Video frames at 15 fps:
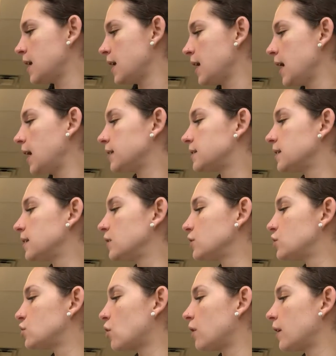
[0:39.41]
It's a little
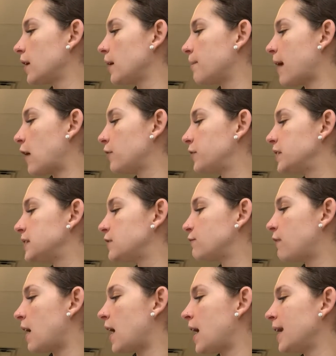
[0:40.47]
story about this
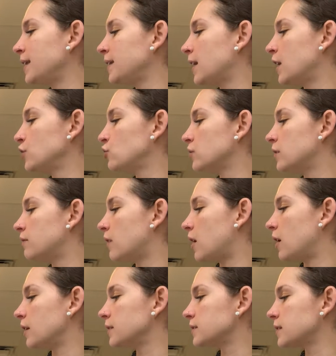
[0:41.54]
fine country of
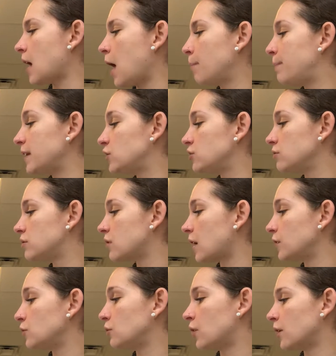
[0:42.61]
ours. I'll bet you
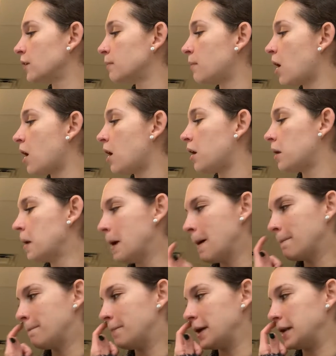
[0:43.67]
thought you heard 'em all,
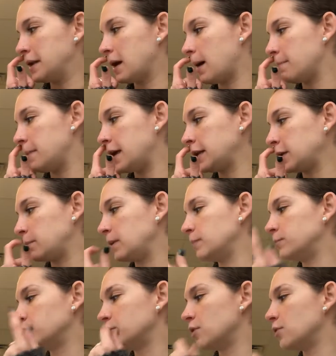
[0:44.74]
but not many
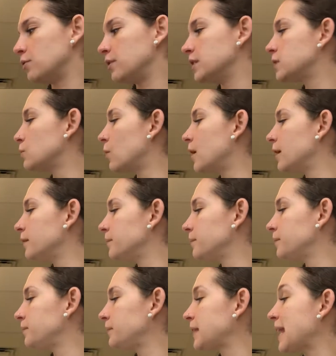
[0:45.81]
people know this one.
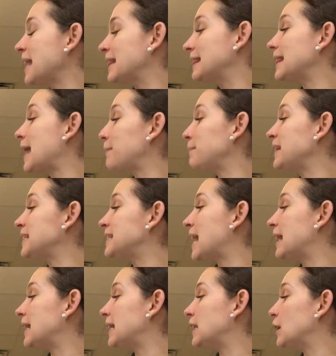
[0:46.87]
Let me
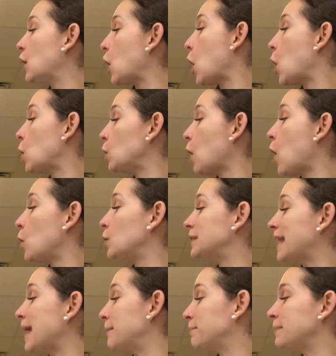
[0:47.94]
tell it. Oh,
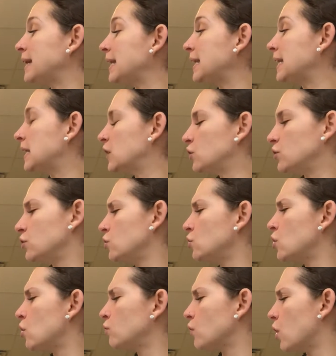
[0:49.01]
let me.
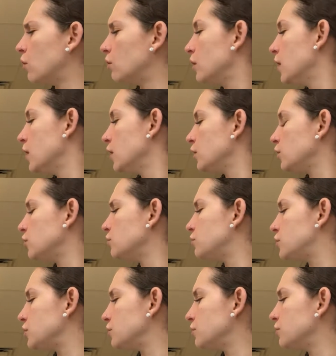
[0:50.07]
No, you
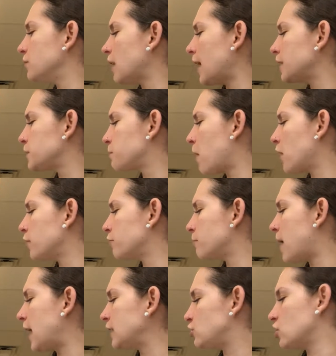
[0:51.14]
two, that is part of
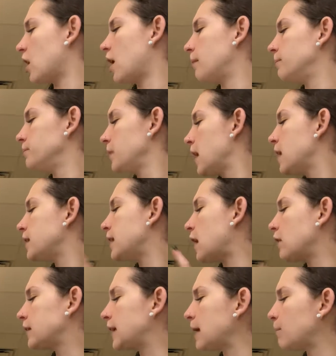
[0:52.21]
my job.
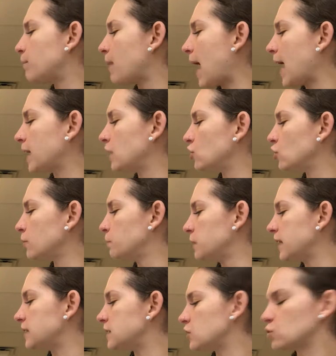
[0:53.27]
Now get back in your
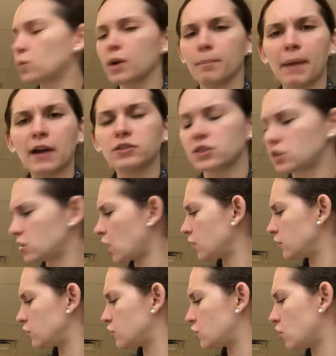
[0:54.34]
places. We're about to
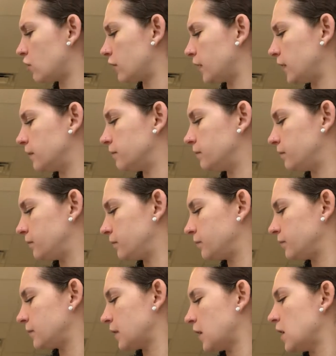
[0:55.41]
start the story.
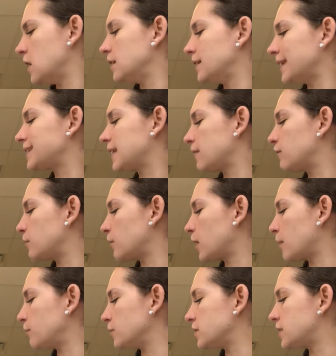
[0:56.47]
Let's give them a
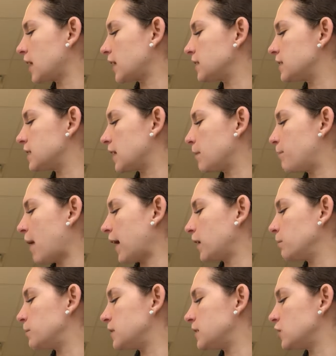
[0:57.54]
couple of seconds to get back
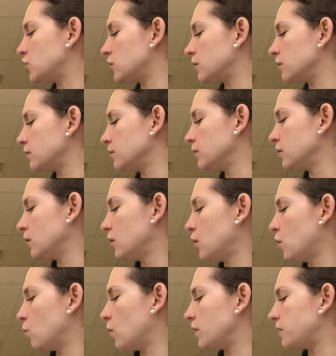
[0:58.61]
in position.
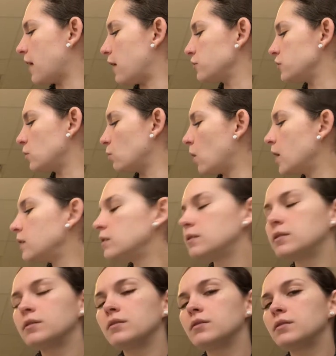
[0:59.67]
1001,
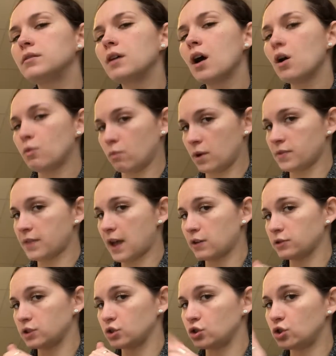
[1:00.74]

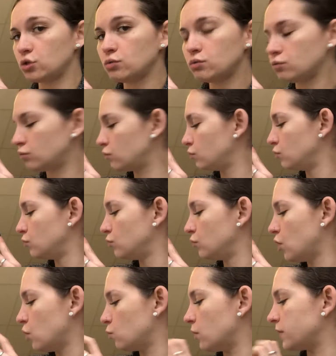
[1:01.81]
1002,
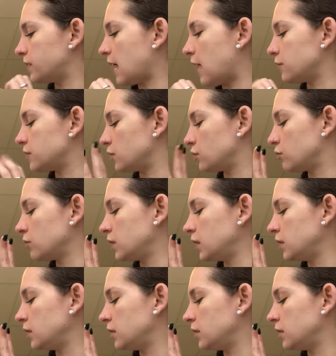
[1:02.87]
1003.